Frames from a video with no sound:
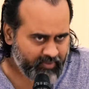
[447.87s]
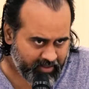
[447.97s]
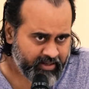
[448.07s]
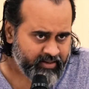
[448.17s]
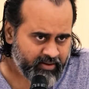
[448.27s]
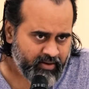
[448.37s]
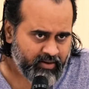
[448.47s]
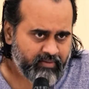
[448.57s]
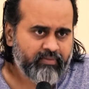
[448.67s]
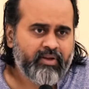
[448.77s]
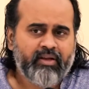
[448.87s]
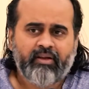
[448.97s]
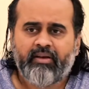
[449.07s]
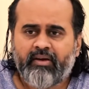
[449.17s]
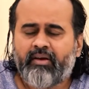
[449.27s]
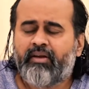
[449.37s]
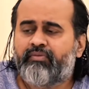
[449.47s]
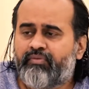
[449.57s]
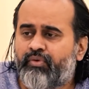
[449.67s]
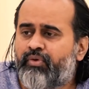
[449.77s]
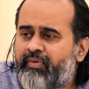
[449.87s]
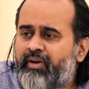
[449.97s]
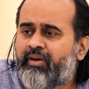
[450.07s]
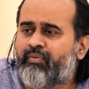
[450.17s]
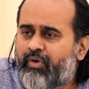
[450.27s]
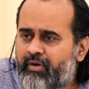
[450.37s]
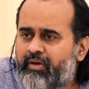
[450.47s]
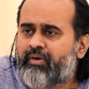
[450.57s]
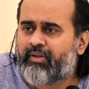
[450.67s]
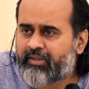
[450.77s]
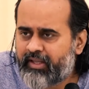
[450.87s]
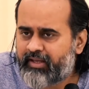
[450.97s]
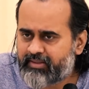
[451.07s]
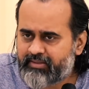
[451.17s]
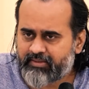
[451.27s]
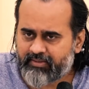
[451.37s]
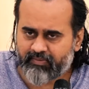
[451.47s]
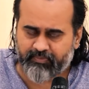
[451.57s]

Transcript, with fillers: Correct? We need food, we need water, all things.